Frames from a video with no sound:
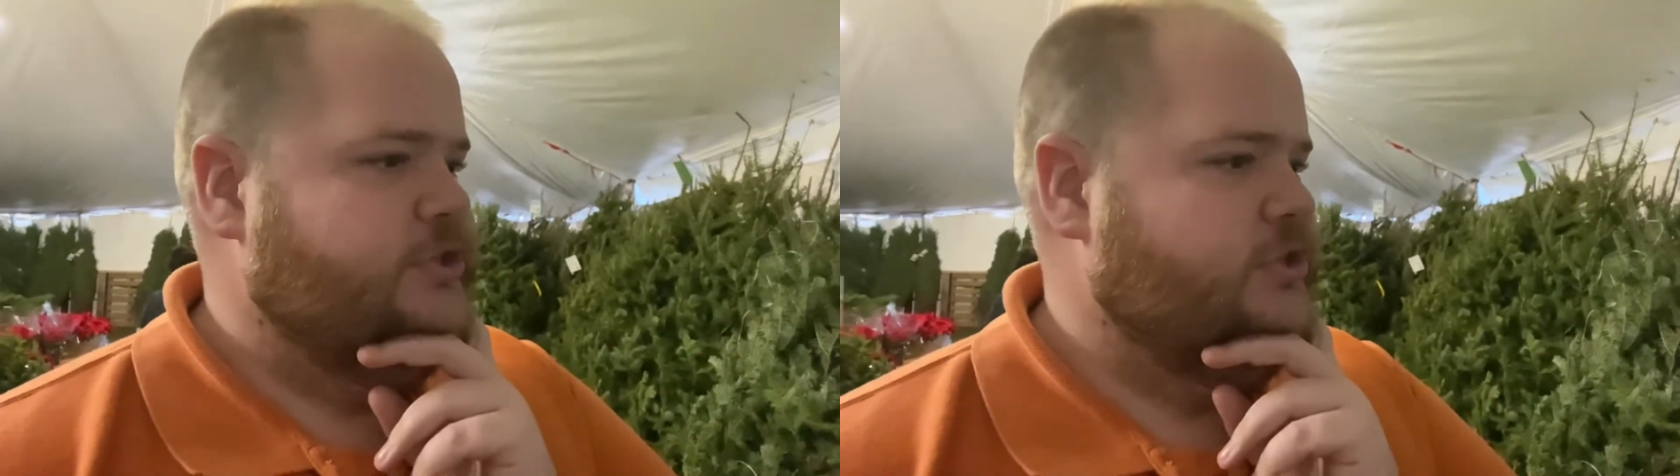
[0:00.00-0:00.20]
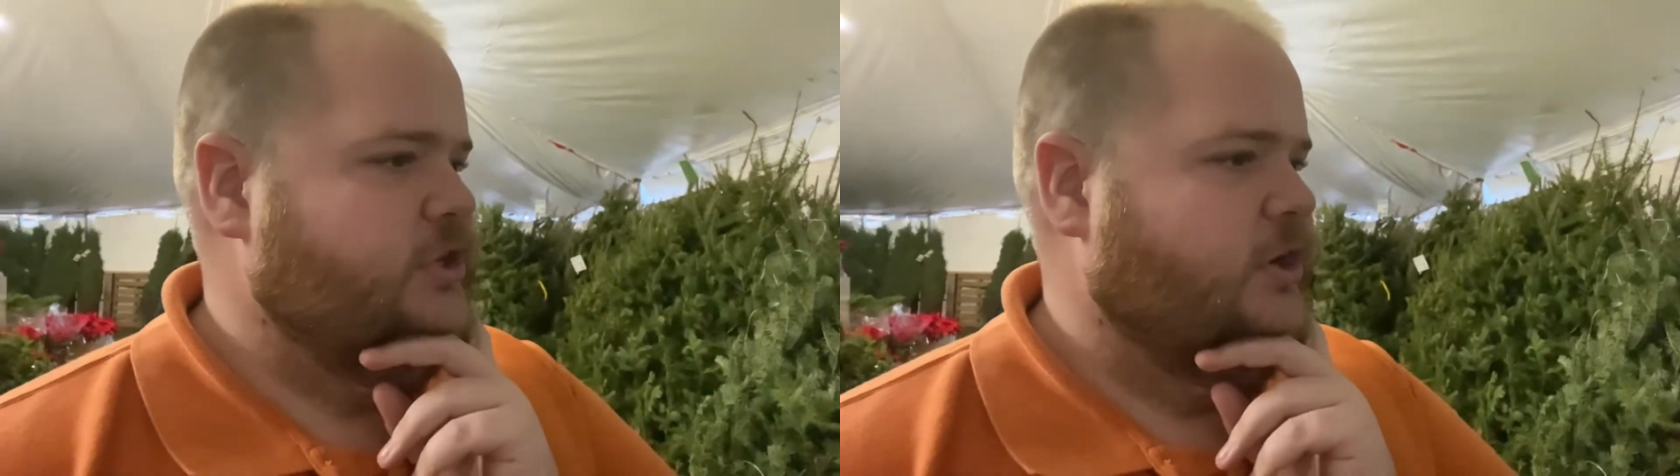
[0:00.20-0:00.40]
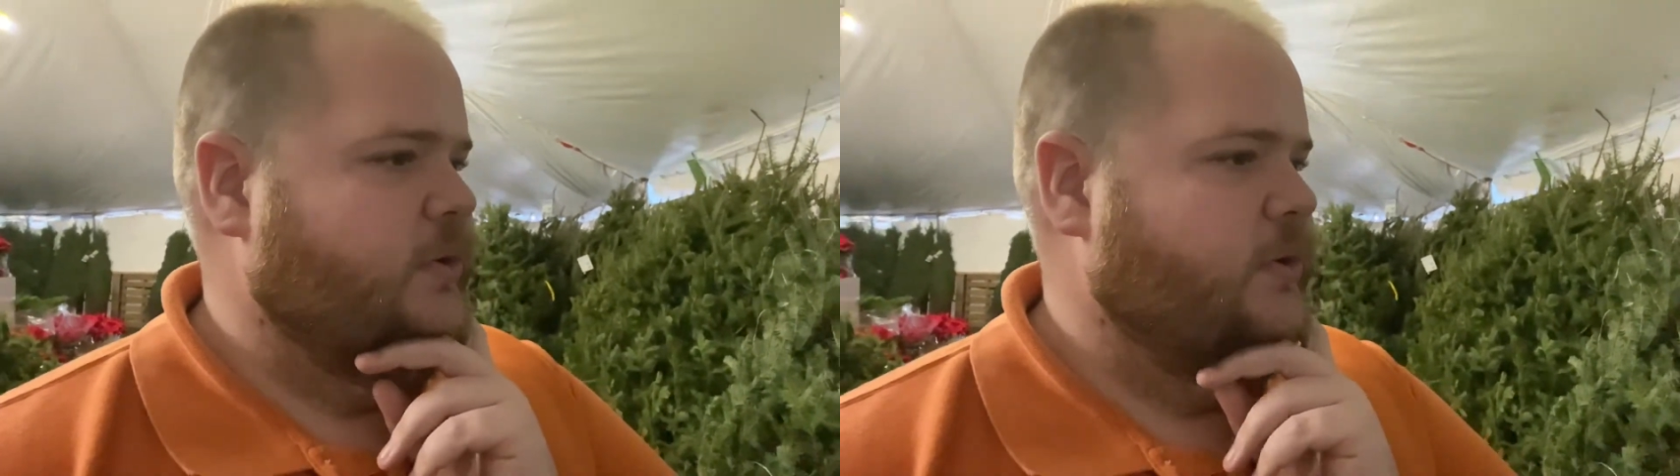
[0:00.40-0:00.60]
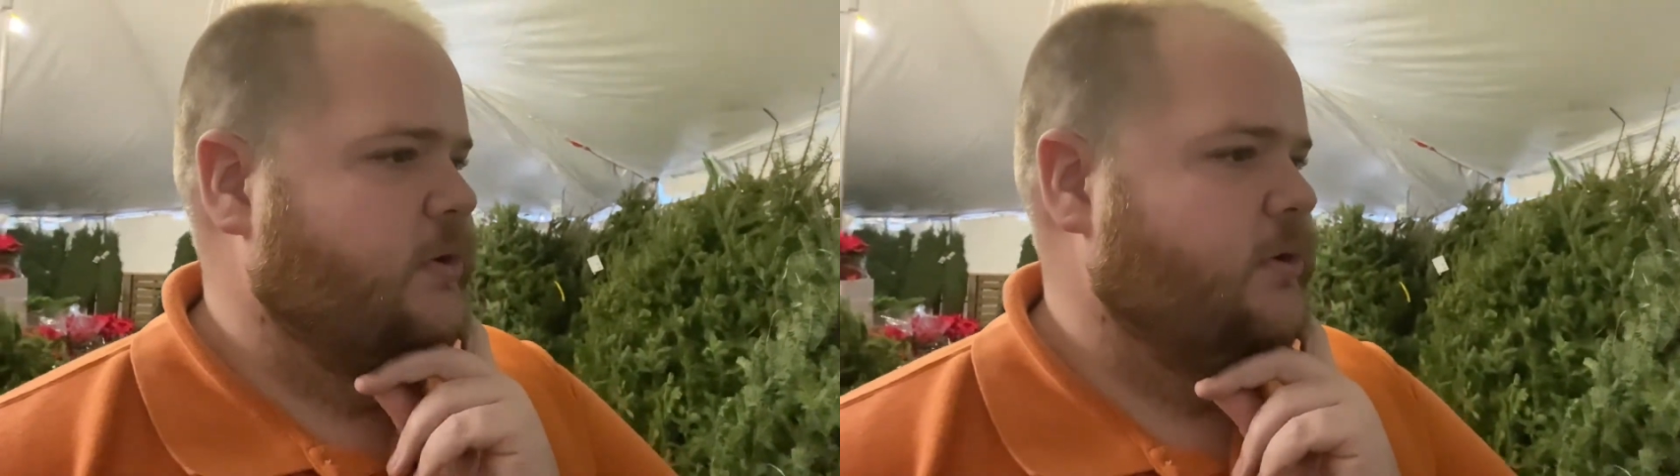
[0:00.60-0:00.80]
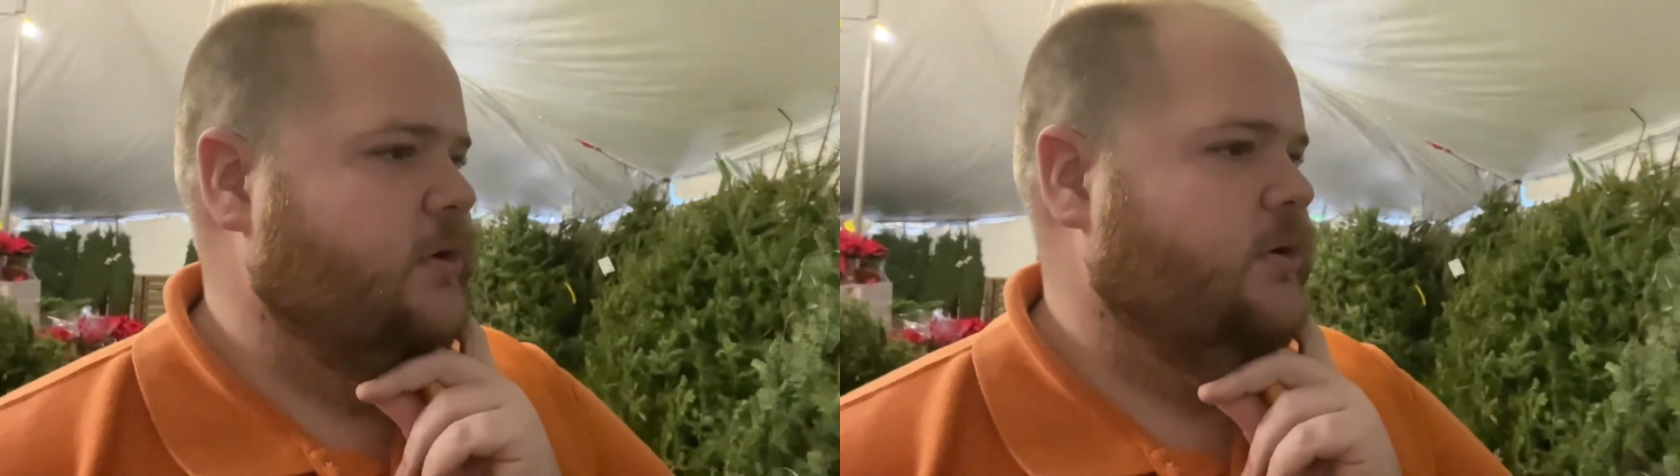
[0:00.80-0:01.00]
So
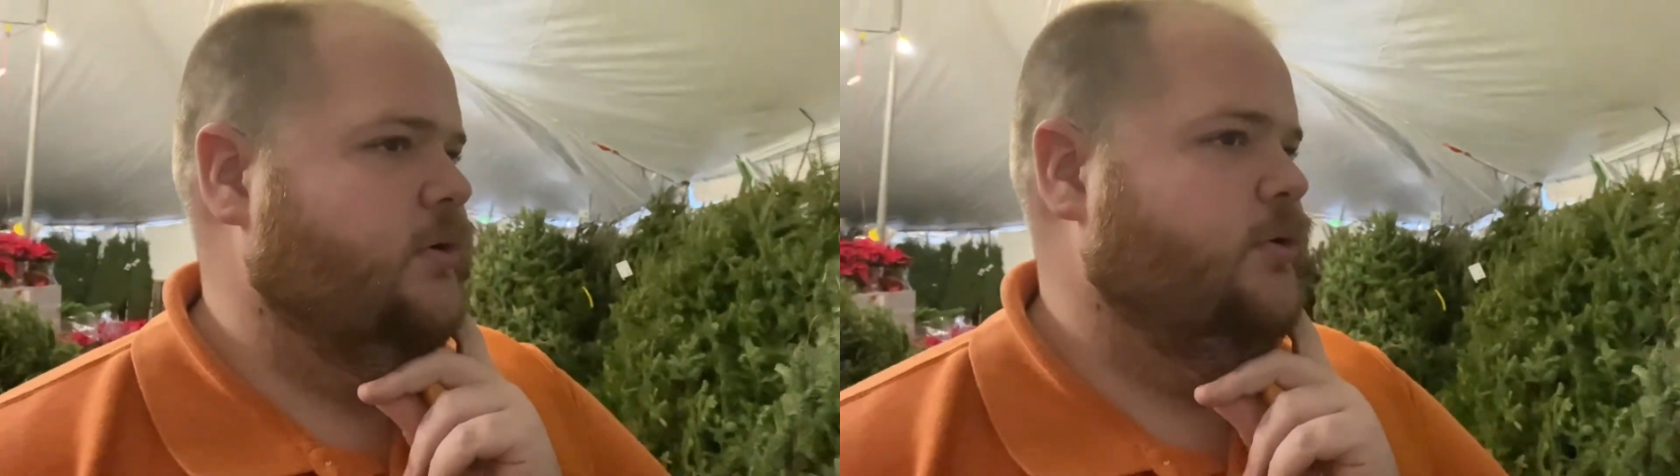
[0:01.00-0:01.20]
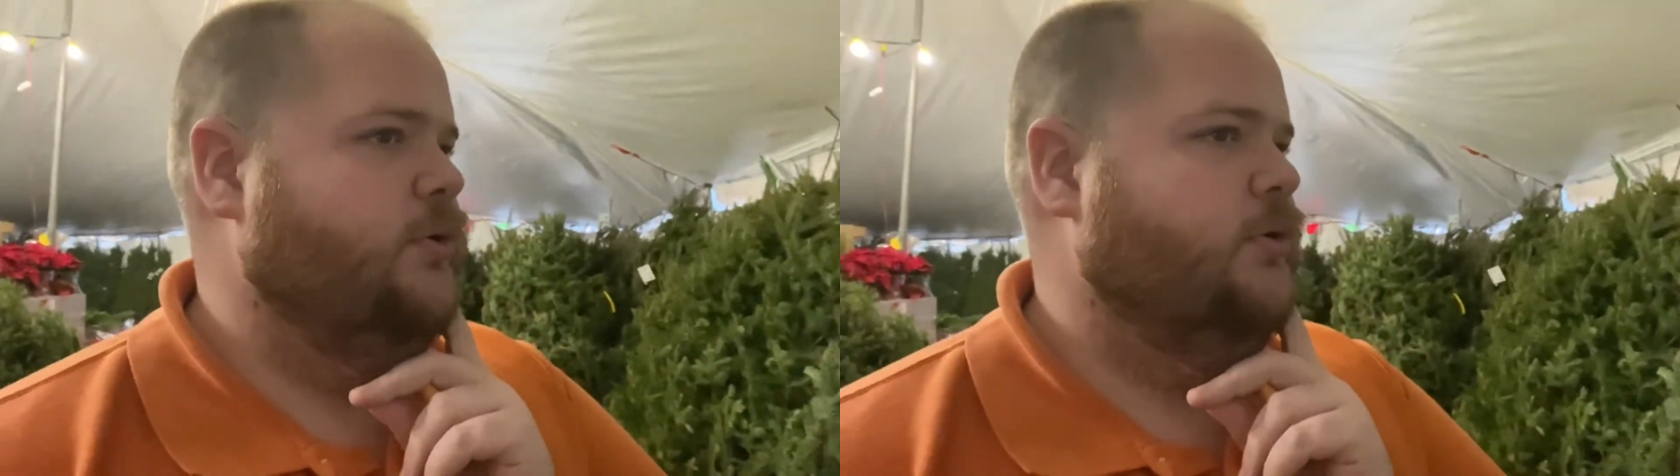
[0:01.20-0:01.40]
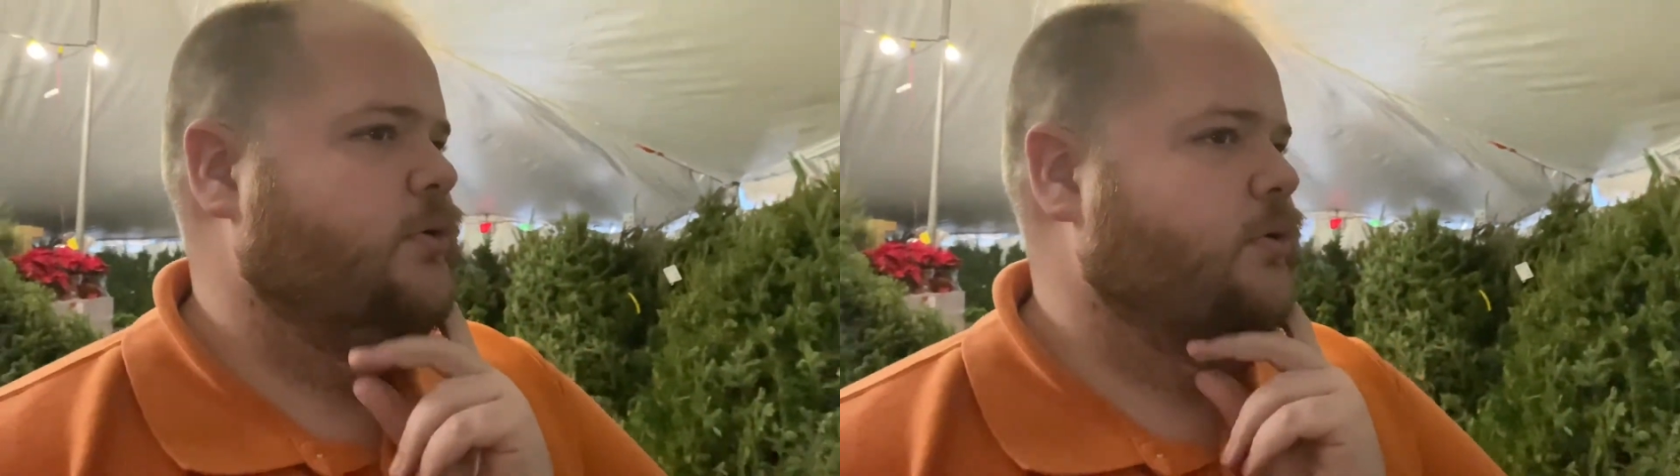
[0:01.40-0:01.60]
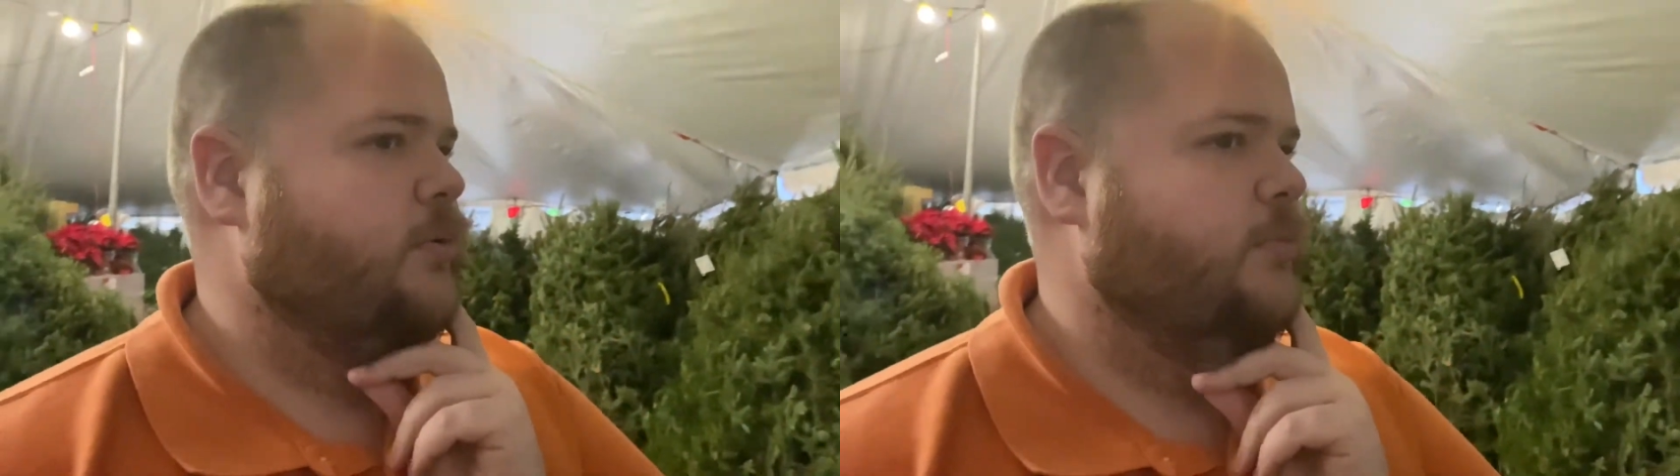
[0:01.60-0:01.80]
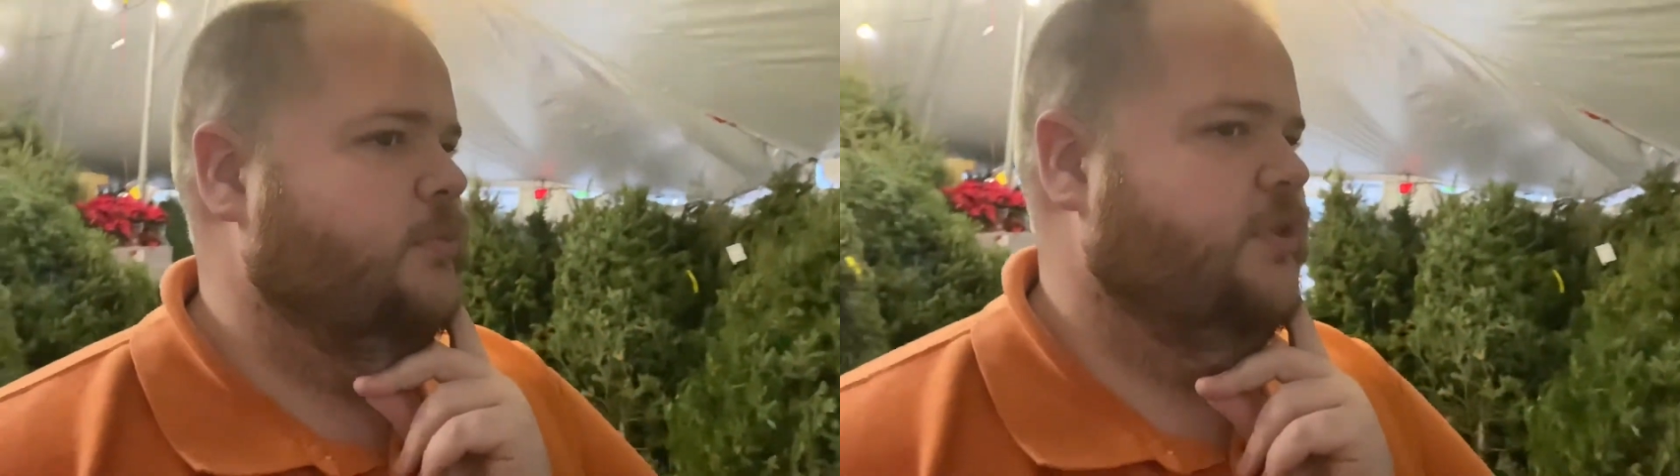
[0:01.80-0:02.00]

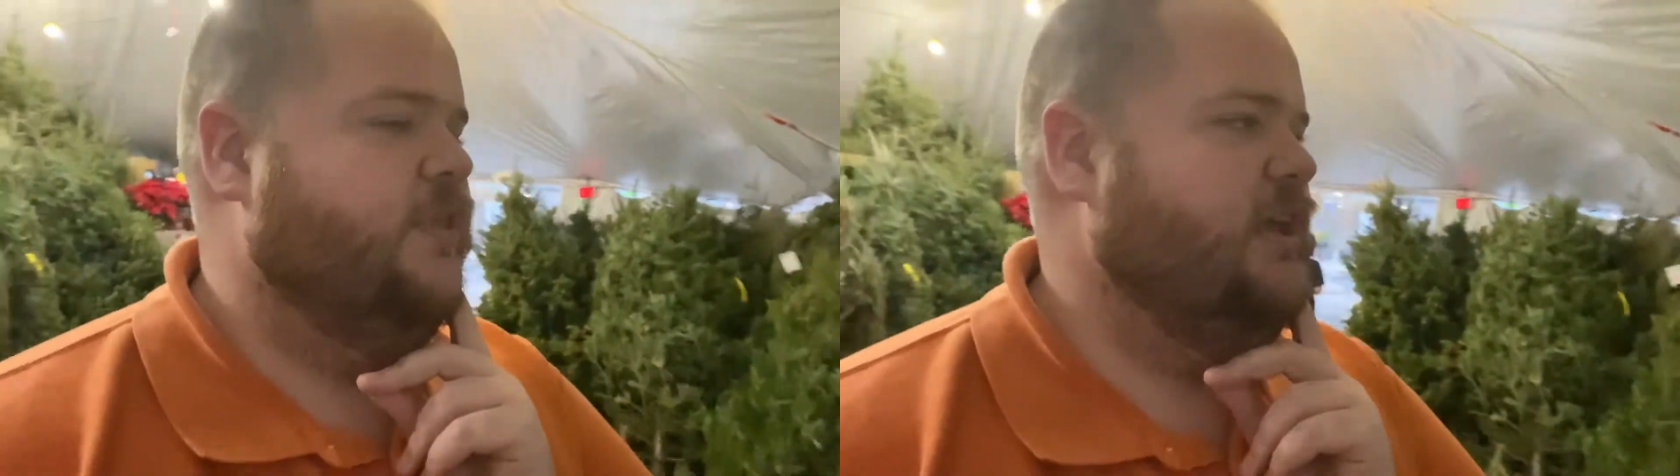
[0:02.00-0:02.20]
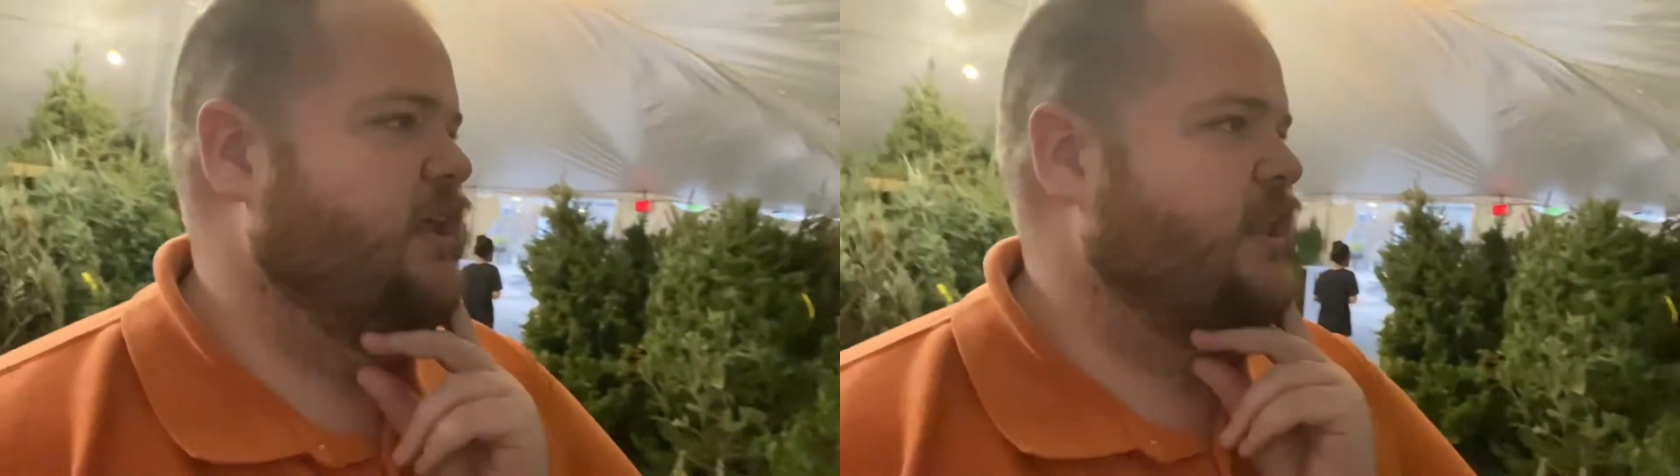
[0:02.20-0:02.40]
we're thinking